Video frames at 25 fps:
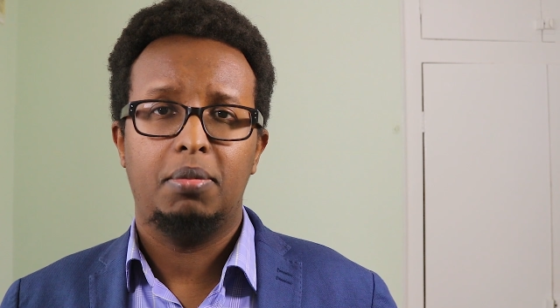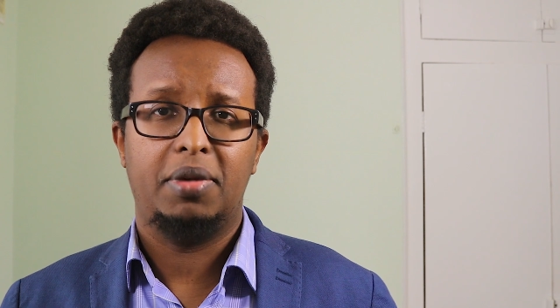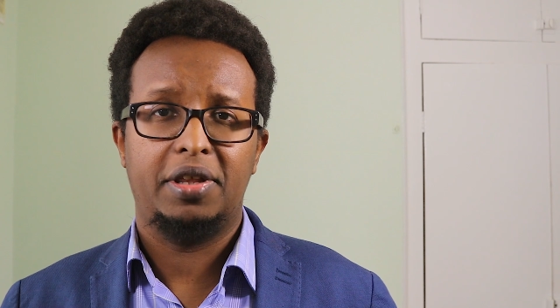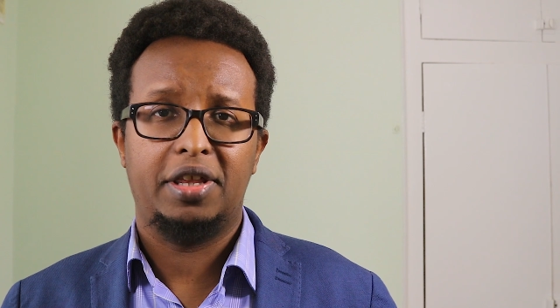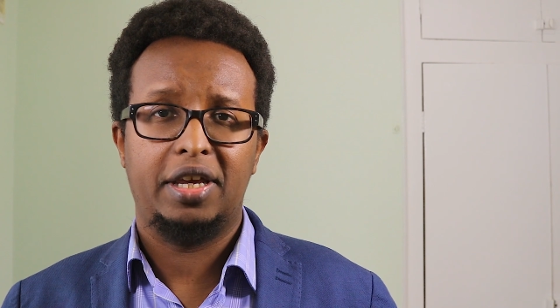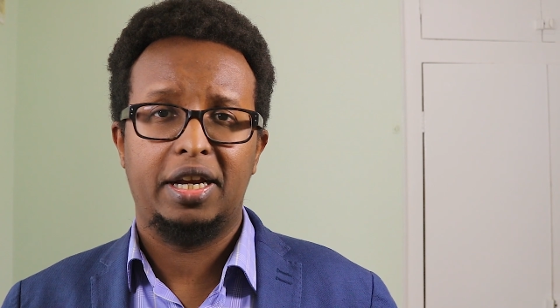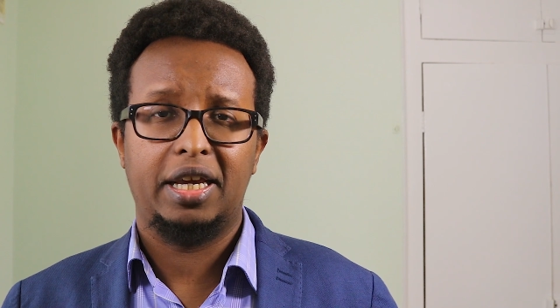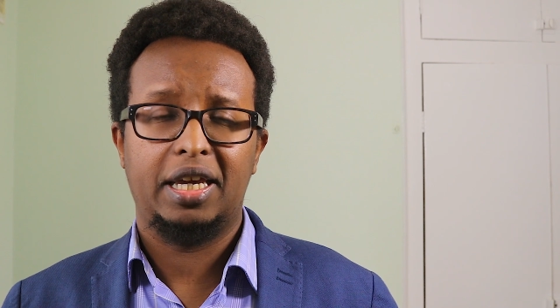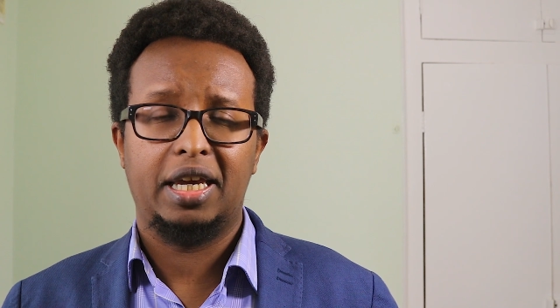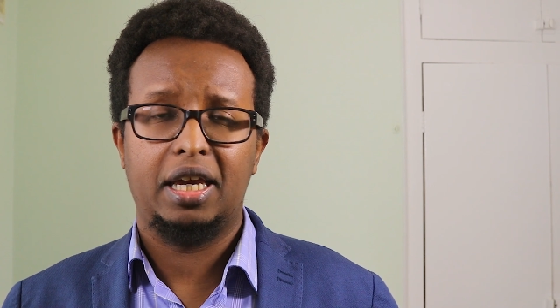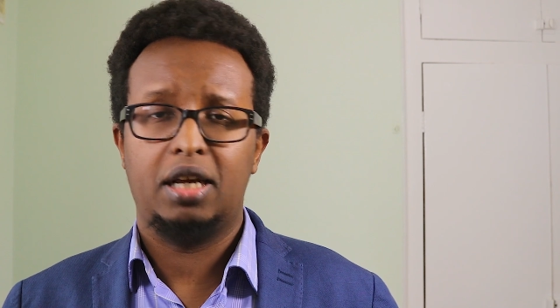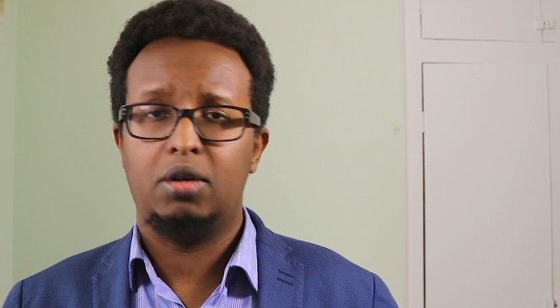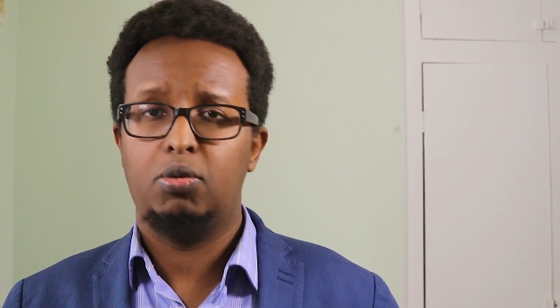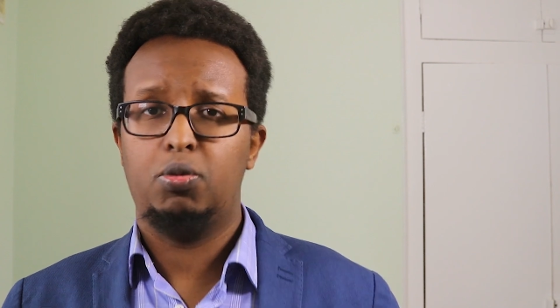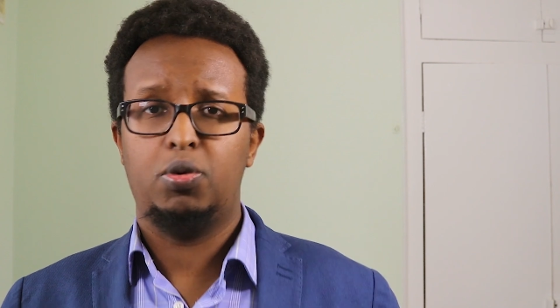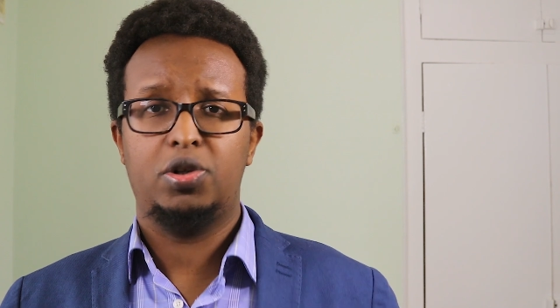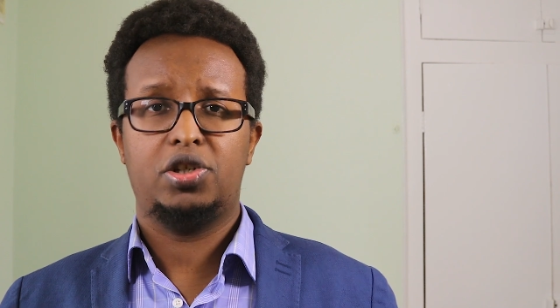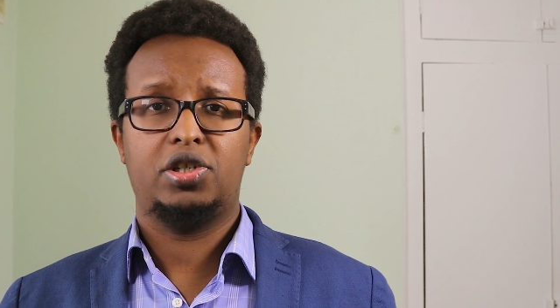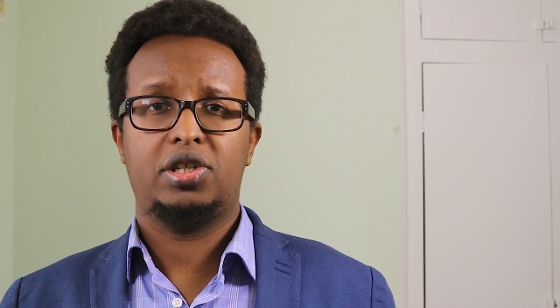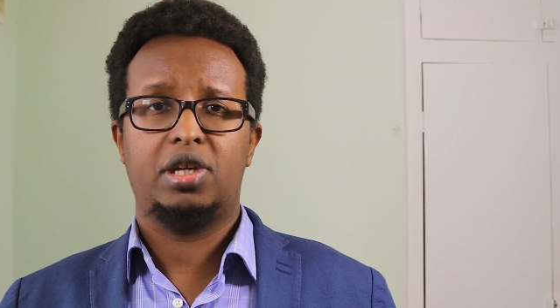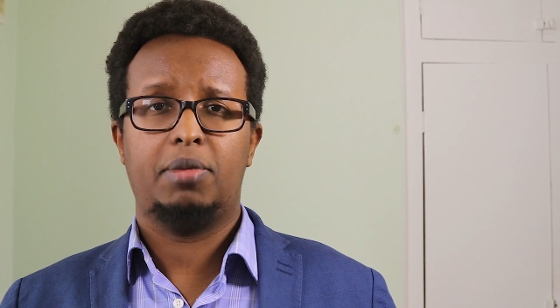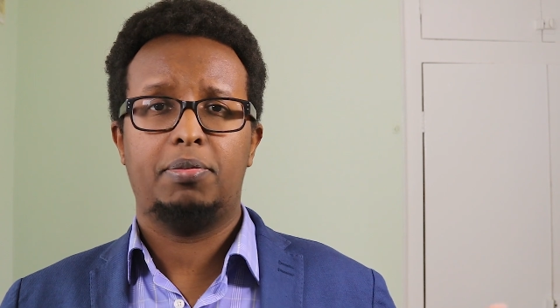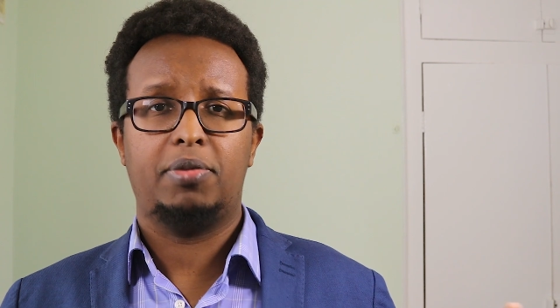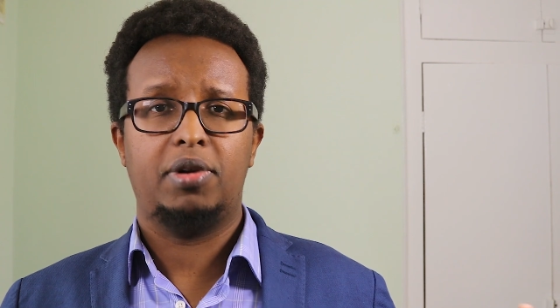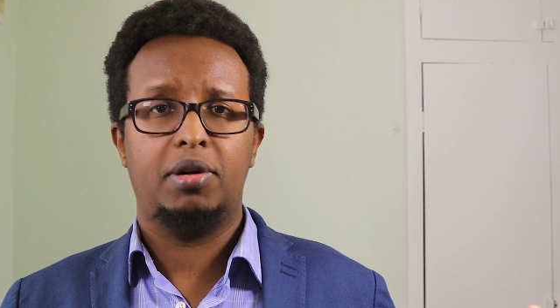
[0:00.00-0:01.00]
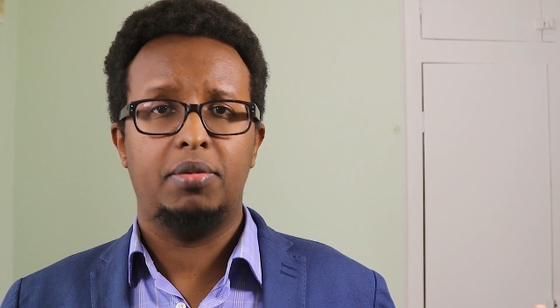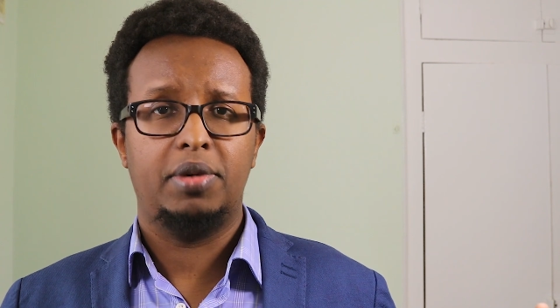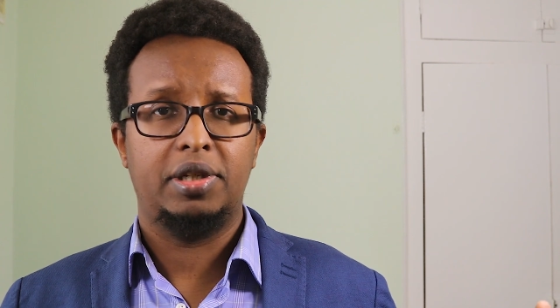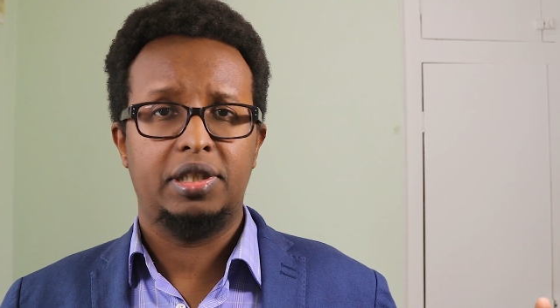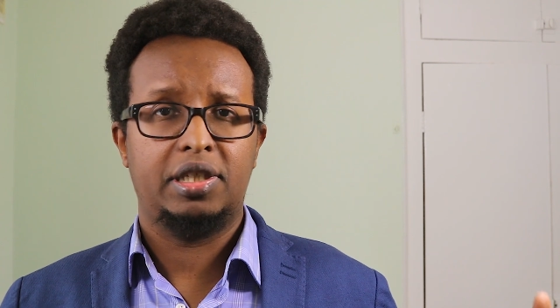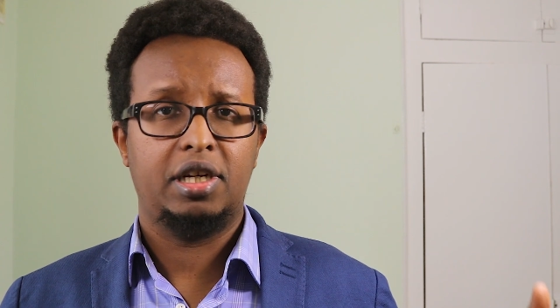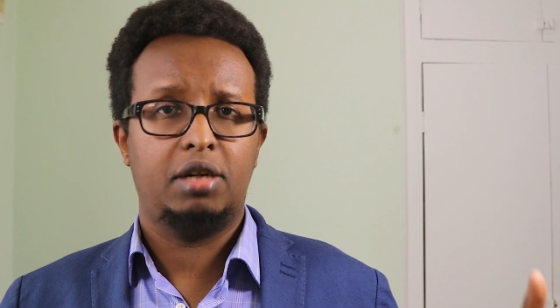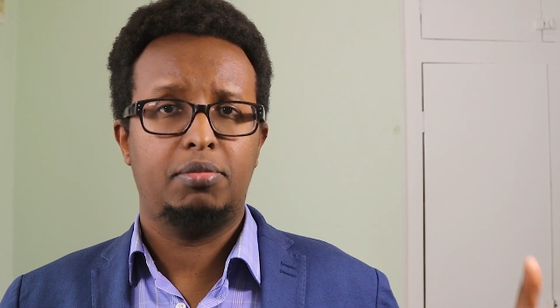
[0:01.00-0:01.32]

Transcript: But then again, which supplement?